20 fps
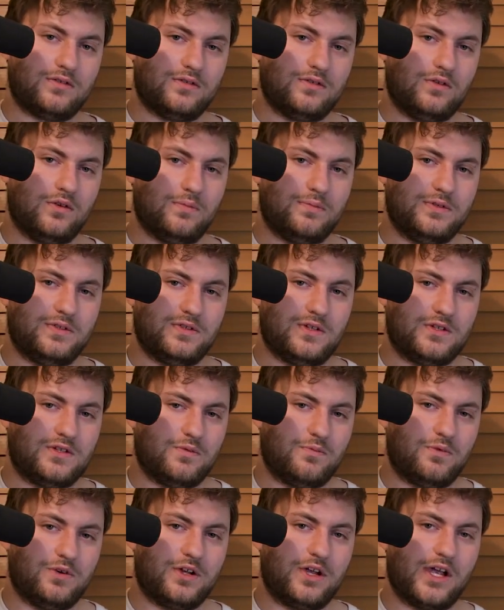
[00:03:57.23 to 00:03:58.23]
to a
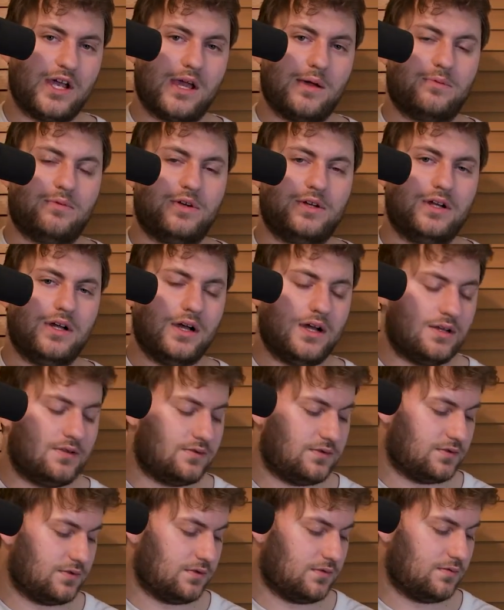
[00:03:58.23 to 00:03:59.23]
position where you're hammering on.
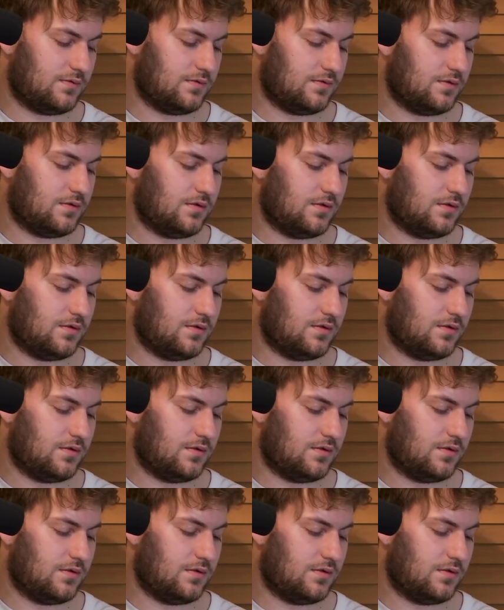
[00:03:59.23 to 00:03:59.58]
So